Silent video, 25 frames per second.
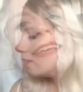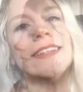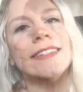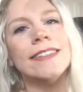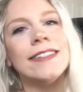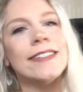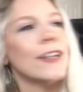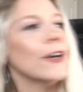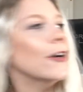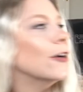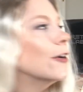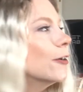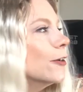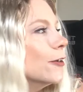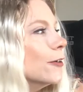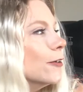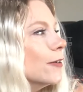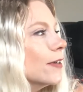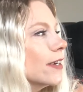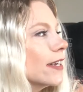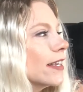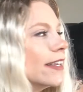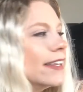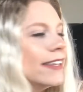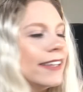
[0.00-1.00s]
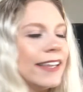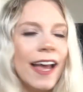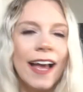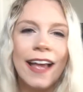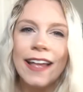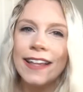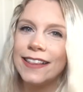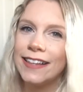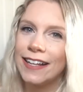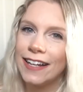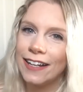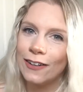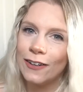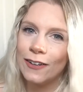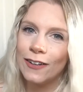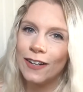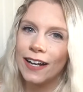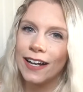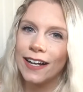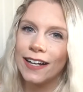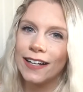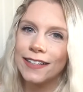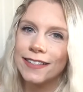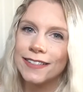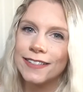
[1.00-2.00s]
So yeah, thank you
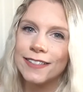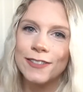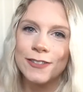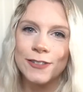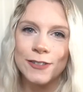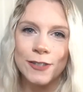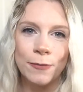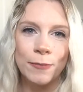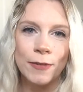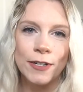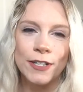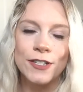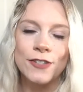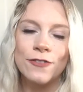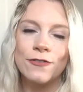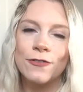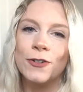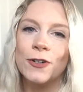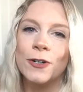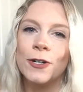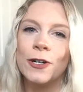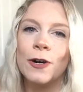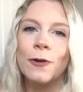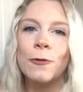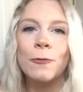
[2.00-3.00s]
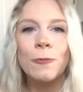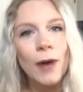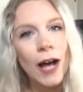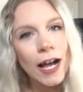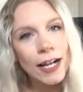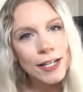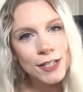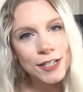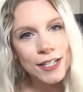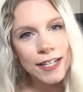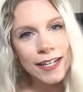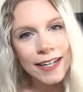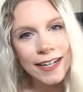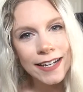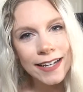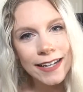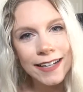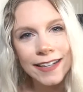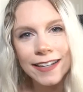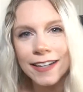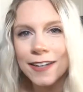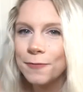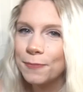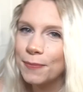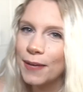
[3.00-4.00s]
guys so much for
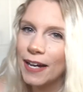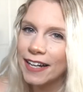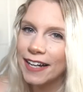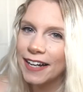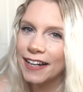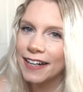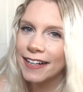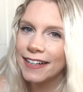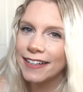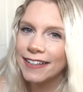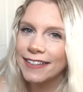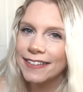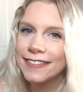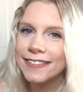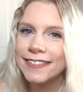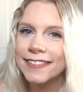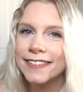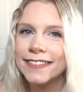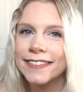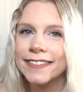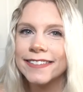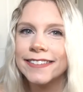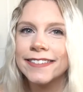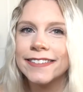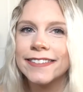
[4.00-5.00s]
watching. Bye guys.